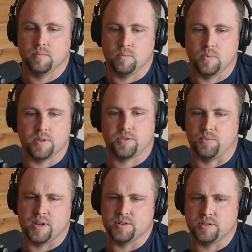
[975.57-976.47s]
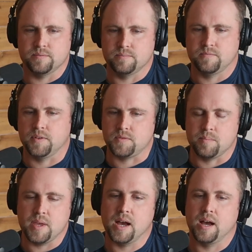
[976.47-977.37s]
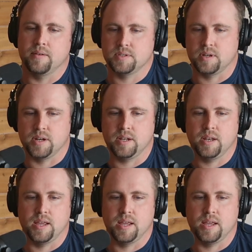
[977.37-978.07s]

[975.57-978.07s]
with 350 beehives on it.